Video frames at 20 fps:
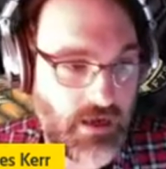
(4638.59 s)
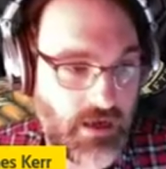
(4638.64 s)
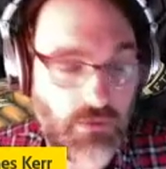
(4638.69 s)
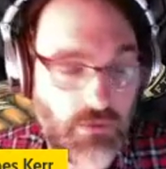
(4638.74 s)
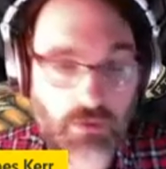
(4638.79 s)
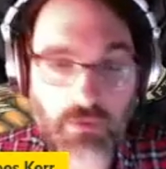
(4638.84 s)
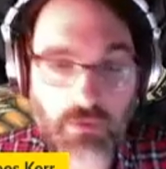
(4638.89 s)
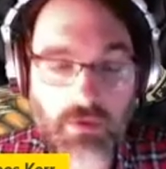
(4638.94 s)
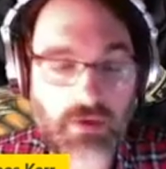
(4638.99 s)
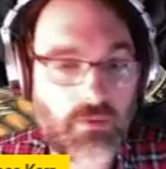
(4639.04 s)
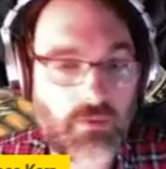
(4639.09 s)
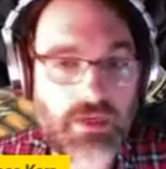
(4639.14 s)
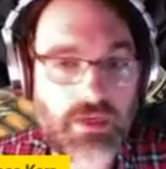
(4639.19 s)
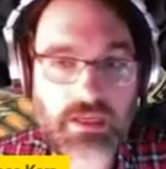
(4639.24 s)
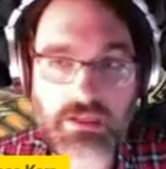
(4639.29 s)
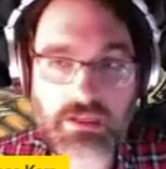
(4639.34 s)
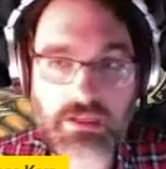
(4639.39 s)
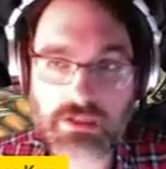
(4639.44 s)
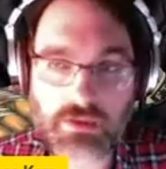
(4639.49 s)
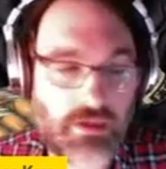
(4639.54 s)
Well, what what are you
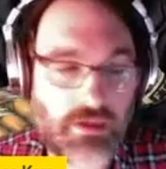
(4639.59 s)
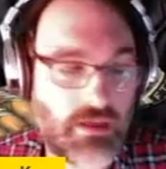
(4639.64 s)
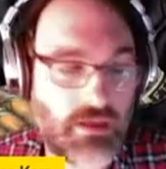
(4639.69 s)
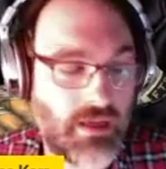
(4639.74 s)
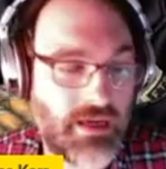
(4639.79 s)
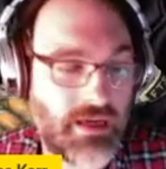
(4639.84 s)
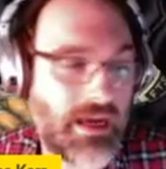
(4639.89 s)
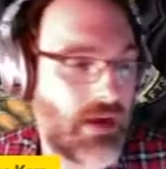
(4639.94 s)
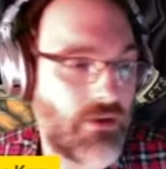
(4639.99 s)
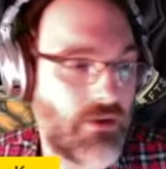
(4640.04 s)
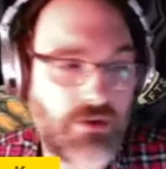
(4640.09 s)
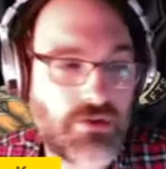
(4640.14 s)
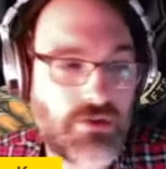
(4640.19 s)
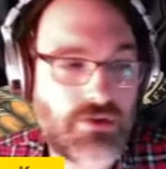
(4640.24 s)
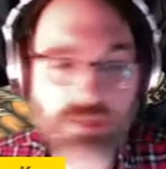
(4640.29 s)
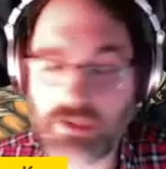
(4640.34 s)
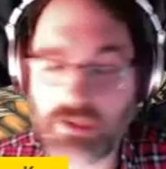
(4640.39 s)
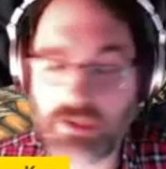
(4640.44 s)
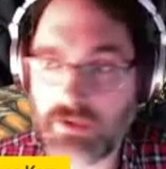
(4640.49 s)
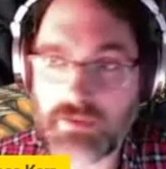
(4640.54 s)
doing? Like, how are you
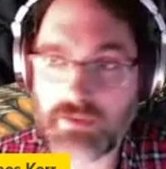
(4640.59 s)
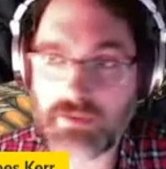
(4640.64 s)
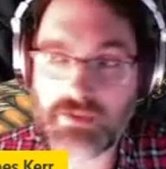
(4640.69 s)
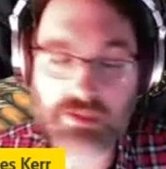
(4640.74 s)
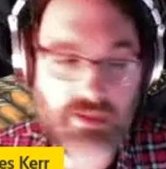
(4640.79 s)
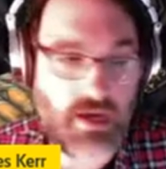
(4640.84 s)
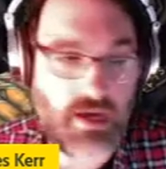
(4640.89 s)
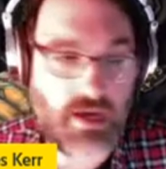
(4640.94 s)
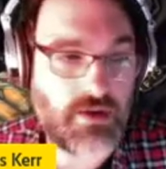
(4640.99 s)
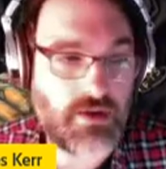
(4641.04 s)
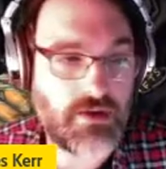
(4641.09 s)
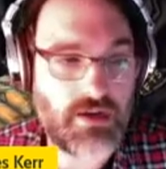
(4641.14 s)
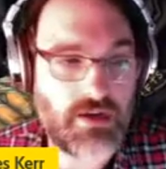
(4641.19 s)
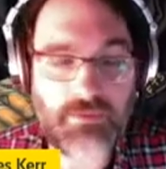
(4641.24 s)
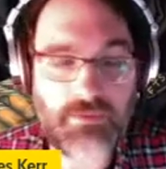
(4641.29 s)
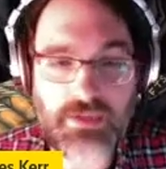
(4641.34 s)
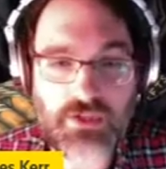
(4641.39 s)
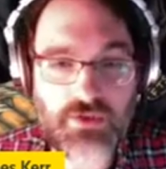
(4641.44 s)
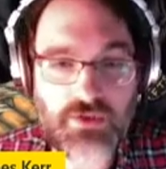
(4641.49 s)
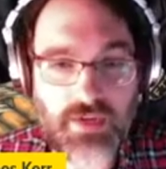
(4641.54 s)
using Reva's Diner to not be
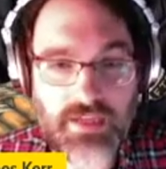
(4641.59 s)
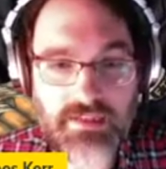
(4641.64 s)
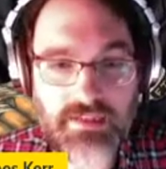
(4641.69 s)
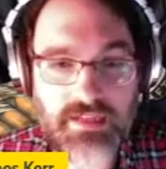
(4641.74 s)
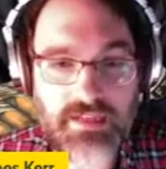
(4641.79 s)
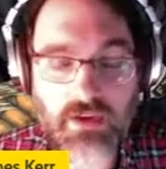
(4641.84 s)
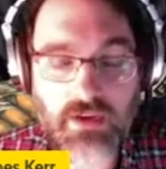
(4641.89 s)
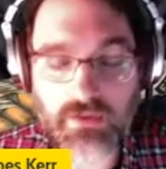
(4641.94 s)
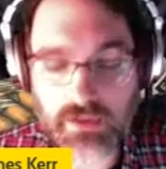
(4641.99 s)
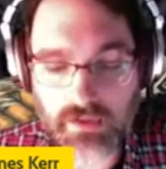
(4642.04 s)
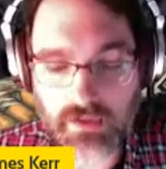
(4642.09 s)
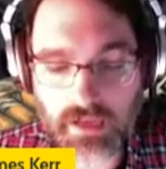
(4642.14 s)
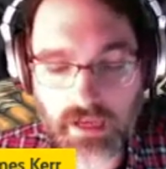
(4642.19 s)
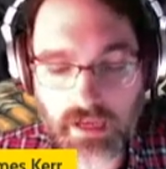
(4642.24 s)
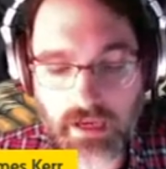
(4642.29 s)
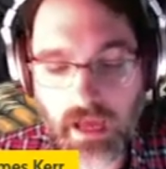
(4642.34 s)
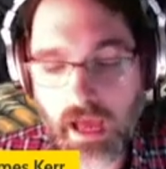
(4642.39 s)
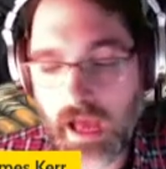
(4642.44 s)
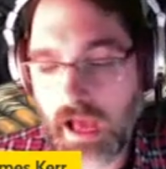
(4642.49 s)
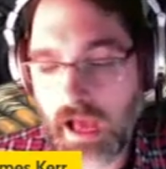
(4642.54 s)
stressed out? And you're like,
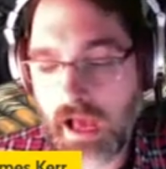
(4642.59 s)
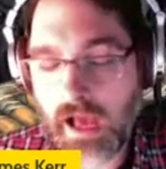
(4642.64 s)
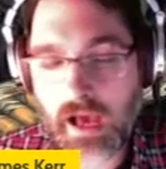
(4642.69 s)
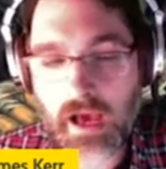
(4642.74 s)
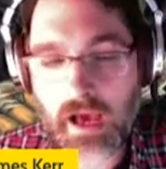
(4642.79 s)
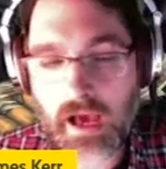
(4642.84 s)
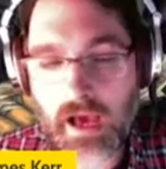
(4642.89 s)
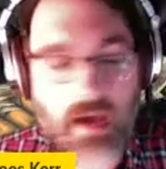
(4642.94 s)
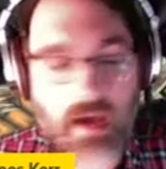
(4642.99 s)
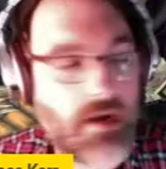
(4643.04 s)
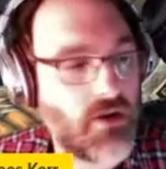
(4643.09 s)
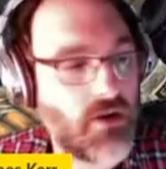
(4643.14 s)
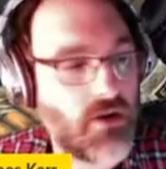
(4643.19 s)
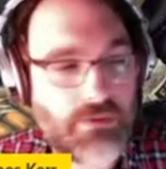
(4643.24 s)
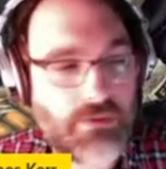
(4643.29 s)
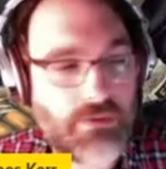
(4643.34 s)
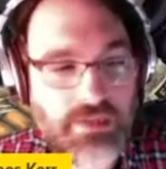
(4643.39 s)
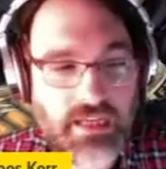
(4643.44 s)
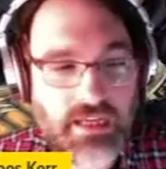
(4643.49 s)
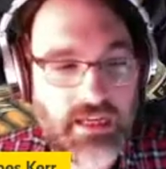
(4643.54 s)
I don't know. I'm
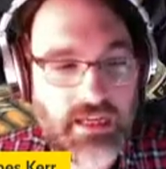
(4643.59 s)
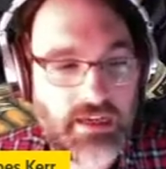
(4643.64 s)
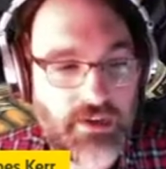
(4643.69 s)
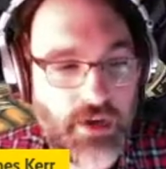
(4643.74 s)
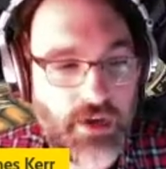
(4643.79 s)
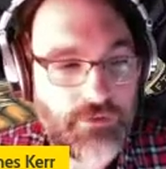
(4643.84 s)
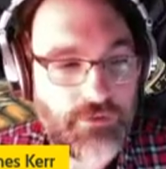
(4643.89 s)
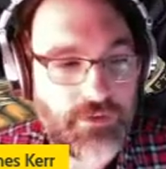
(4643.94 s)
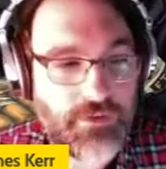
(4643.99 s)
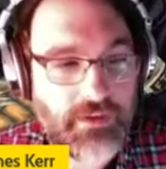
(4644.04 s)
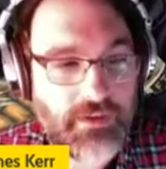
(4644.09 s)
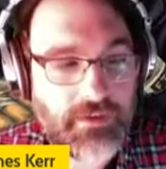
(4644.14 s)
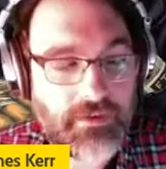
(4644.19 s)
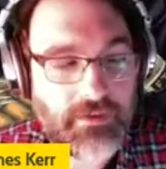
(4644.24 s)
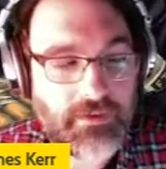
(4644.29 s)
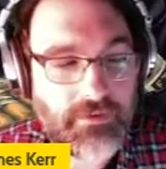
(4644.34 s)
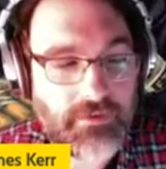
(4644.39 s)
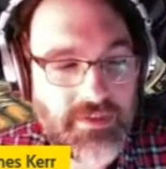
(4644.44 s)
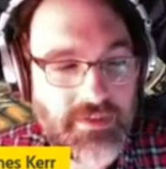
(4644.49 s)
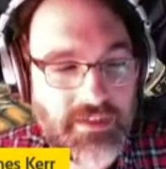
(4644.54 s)
just getting a coffee.
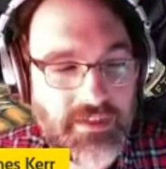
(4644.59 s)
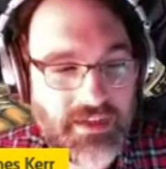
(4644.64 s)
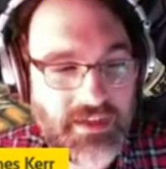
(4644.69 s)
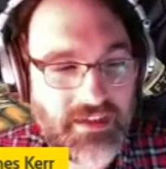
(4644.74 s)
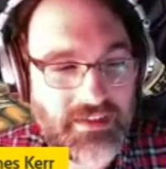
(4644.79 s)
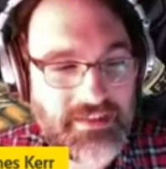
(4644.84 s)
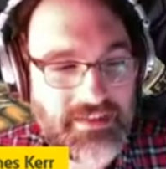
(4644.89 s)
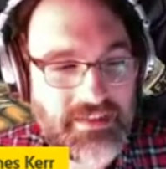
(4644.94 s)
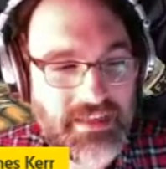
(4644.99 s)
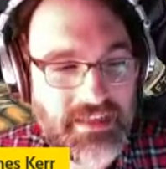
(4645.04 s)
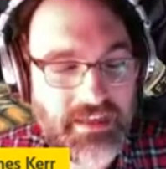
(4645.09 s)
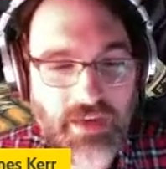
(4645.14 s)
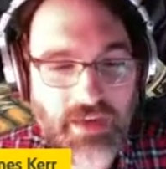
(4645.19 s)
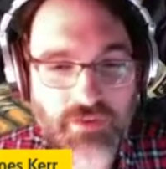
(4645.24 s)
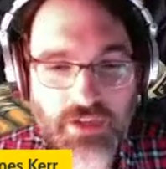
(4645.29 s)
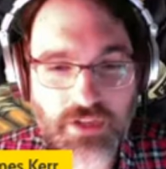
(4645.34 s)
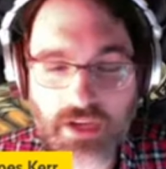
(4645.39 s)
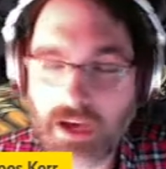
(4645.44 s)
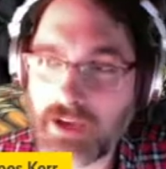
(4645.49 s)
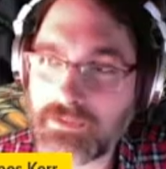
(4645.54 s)
I'm just gonna sit and have a
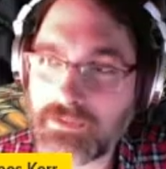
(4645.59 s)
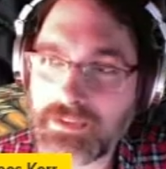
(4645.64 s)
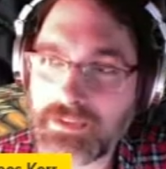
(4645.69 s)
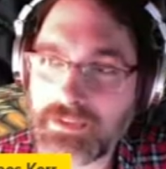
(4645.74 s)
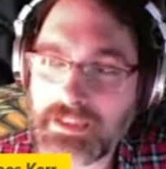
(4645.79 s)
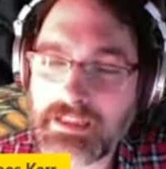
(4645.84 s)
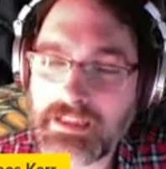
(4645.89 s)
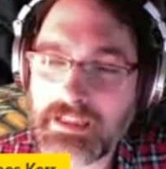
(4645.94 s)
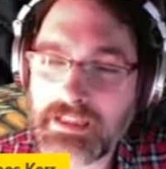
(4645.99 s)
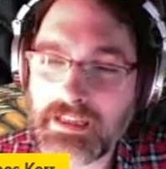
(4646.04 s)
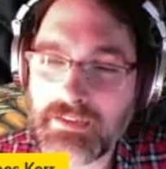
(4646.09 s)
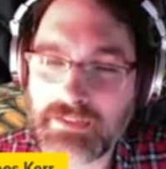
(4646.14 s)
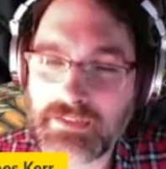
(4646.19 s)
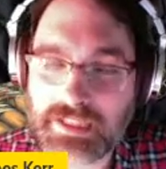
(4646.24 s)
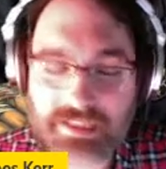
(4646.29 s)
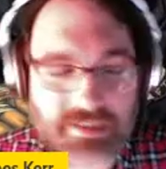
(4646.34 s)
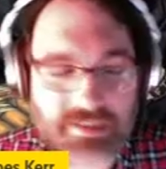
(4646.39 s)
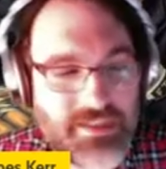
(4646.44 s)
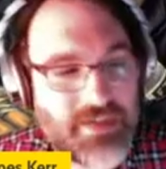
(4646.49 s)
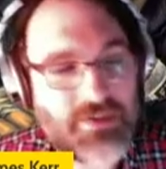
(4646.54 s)
coffee. I'm gonna
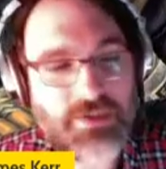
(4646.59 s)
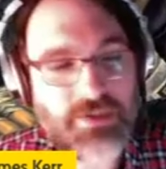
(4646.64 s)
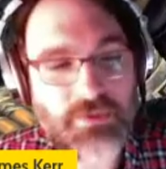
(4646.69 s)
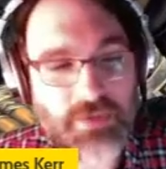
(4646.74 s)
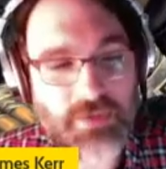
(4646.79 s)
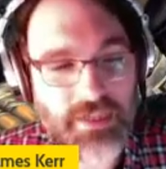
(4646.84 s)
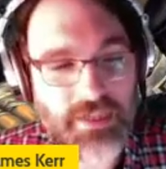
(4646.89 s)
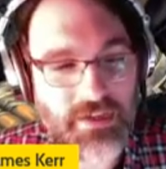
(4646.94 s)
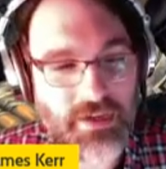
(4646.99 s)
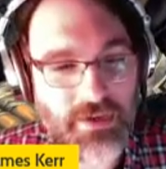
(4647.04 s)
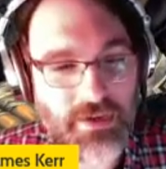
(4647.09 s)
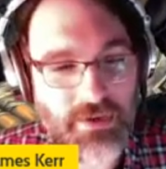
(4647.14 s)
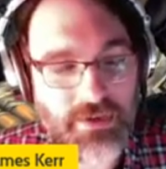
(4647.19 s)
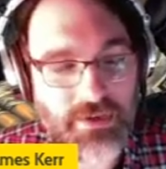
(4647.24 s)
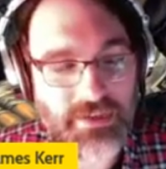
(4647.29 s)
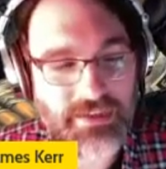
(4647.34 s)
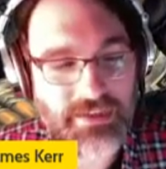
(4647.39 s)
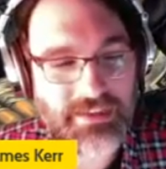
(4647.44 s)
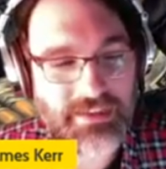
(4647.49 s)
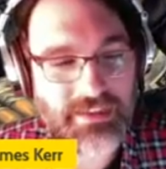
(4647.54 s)
stare out the window,
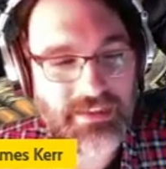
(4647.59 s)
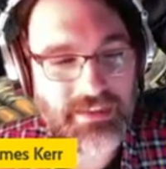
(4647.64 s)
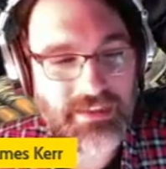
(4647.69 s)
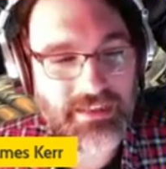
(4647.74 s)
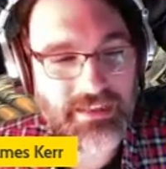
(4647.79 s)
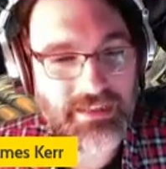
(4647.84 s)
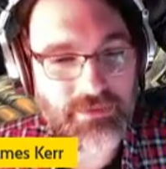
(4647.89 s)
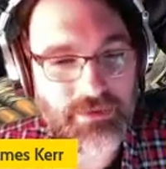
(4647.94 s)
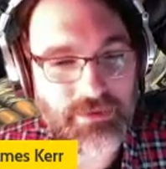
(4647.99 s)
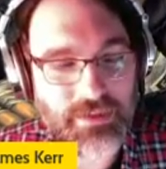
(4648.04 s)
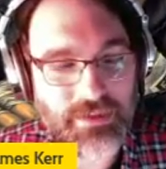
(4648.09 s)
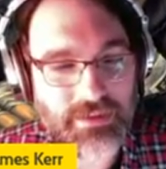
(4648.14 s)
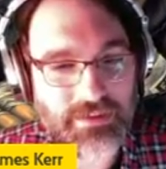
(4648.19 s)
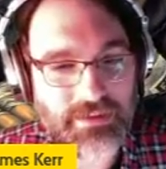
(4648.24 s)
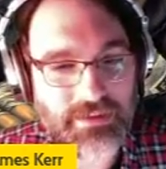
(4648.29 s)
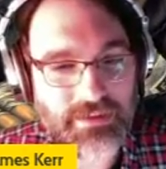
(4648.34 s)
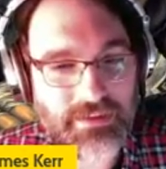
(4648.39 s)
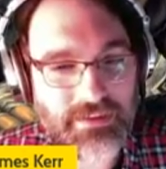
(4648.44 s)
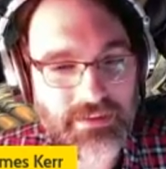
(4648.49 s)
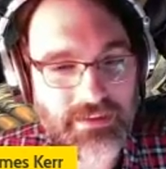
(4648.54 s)
and I'm gonna
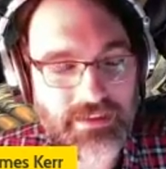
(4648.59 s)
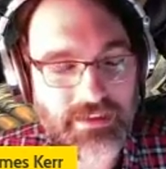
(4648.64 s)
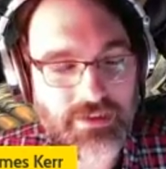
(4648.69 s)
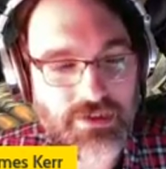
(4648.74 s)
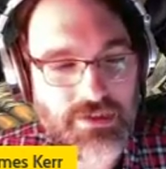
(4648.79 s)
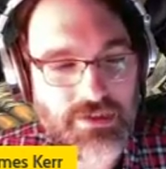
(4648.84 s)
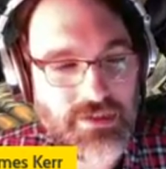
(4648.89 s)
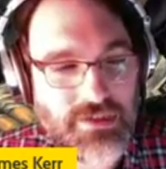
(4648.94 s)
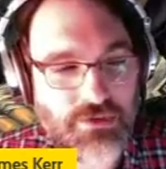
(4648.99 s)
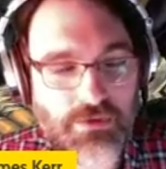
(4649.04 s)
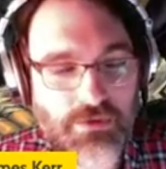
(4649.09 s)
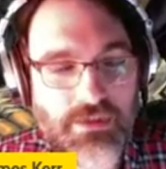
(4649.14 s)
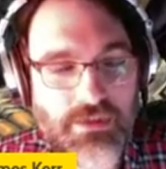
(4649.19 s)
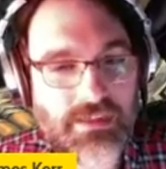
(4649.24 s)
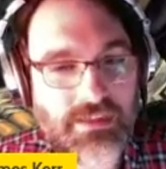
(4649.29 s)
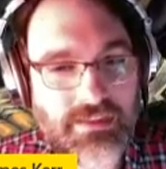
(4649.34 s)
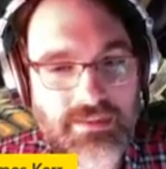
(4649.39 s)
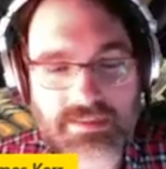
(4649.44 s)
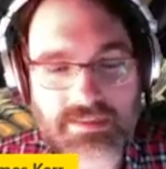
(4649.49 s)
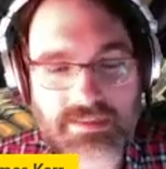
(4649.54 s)
like just enjoy the
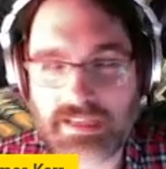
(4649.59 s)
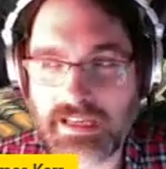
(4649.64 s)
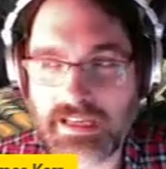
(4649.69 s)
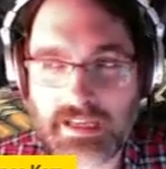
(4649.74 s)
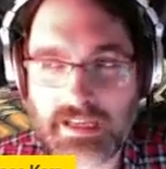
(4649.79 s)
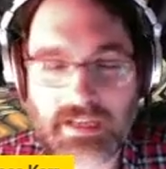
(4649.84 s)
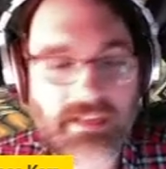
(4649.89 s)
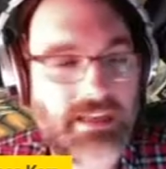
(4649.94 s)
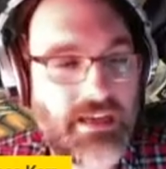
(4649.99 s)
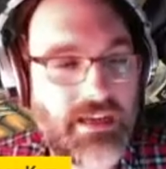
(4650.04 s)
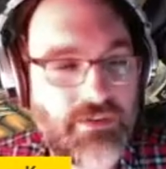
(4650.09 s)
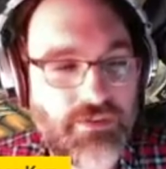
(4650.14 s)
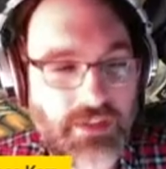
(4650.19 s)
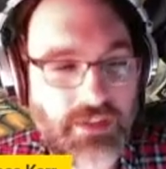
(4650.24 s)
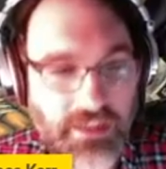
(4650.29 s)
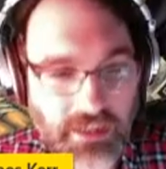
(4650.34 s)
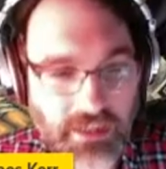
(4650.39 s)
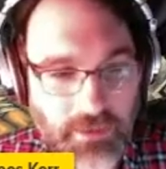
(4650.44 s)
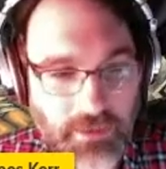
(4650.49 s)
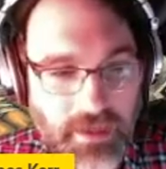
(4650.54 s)
city nightlife a
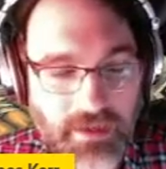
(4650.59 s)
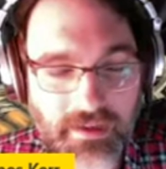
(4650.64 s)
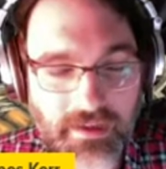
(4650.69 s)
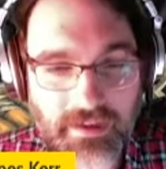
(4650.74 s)
little bit.